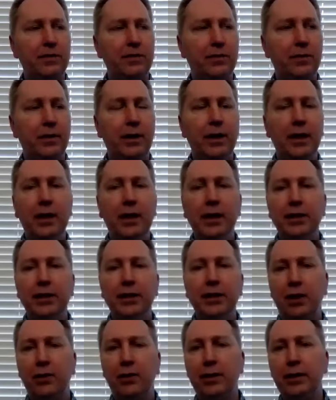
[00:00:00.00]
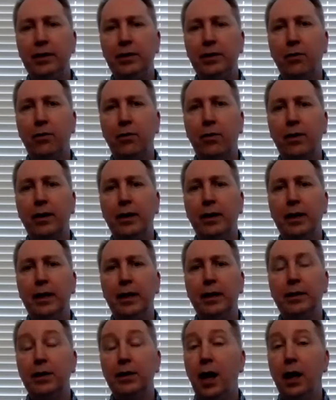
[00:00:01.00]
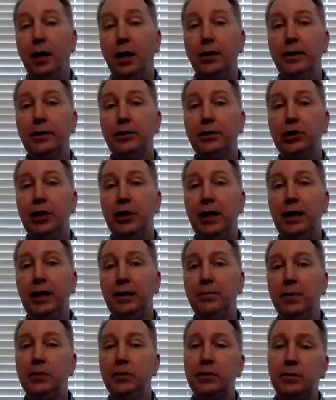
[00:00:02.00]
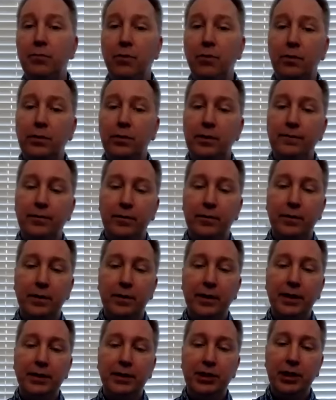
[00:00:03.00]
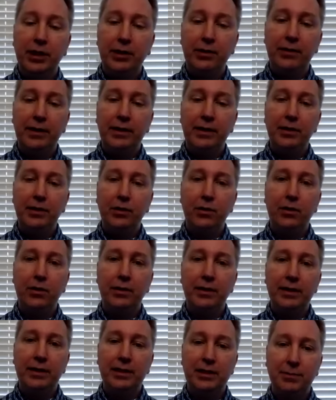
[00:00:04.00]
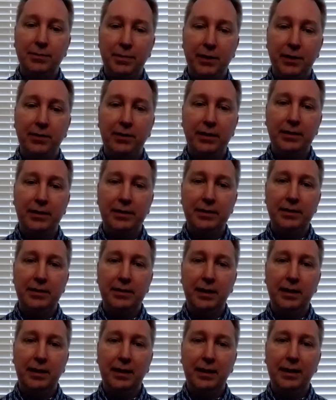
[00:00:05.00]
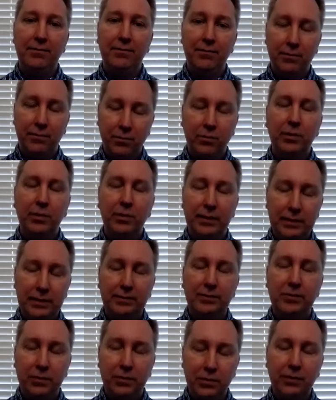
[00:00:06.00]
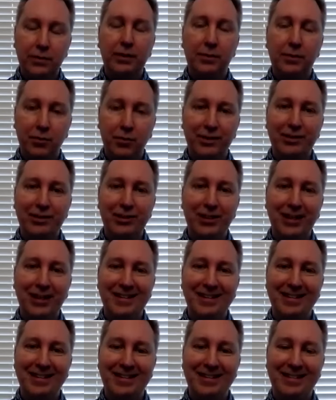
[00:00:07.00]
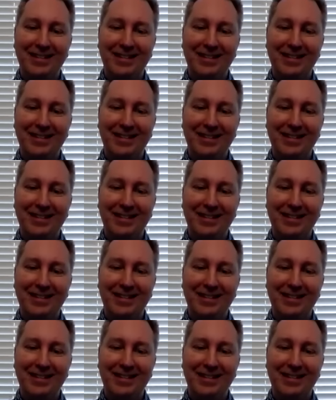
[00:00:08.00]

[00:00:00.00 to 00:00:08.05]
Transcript: for sharing your knowledge and most importantly for sharing your experience. I really, truly appreciate it.